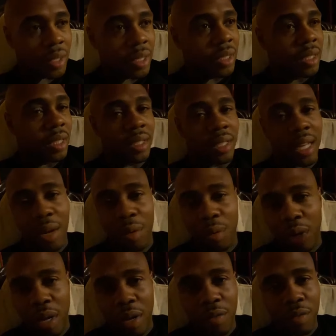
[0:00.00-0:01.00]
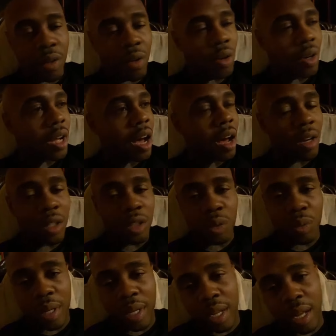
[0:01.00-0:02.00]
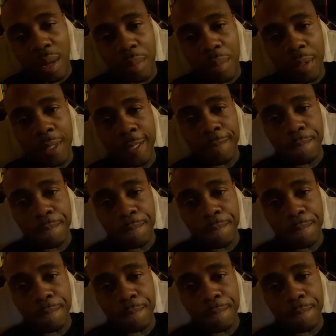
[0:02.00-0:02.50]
They just like, whatever, you don't call us, we ain't coming.